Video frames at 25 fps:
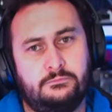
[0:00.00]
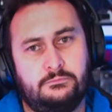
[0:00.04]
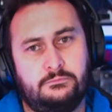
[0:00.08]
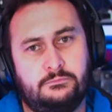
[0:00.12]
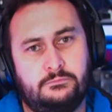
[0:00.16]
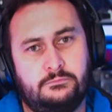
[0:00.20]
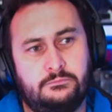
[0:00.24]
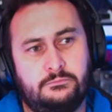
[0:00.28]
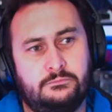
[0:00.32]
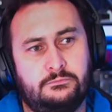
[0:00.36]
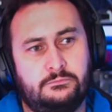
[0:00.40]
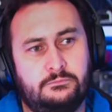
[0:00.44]

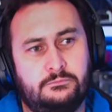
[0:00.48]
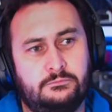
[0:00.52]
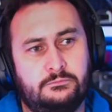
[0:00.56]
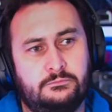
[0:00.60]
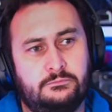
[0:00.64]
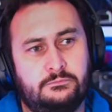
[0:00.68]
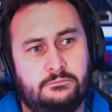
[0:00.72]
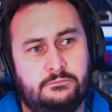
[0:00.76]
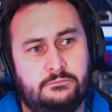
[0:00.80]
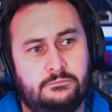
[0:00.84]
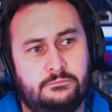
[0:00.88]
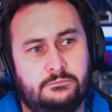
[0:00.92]

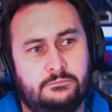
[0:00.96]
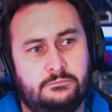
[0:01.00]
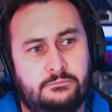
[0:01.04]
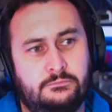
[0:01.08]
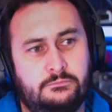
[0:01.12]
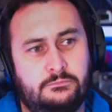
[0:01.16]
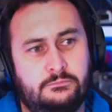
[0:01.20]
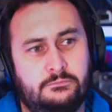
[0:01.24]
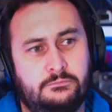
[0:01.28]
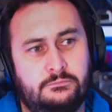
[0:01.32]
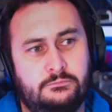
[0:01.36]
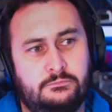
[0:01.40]

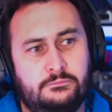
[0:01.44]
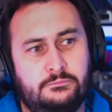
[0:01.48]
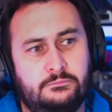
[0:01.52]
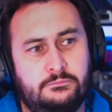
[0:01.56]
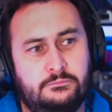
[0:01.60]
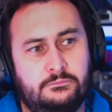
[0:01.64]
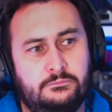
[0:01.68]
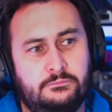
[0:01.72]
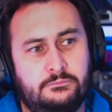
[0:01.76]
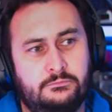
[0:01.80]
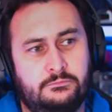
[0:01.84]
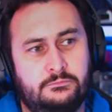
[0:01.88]

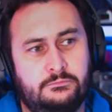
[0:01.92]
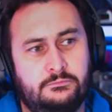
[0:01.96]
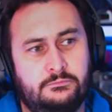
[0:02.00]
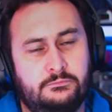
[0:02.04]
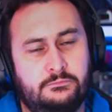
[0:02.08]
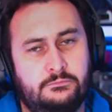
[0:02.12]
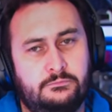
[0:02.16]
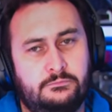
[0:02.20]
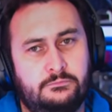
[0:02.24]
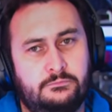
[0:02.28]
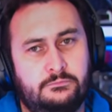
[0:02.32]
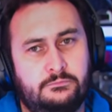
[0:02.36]

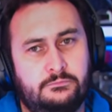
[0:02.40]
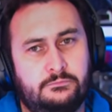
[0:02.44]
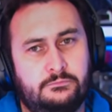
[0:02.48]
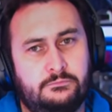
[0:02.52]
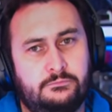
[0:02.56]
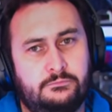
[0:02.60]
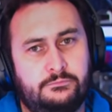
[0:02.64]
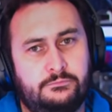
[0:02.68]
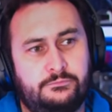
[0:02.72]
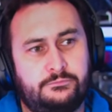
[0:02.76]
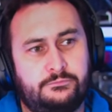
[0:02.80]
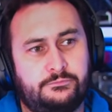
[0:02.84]

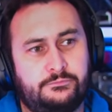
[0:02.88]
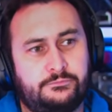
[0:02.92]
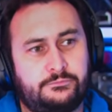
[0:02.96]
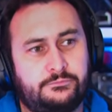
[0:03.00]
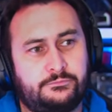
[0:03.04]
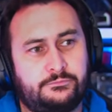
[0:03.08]
This person isn't speaking.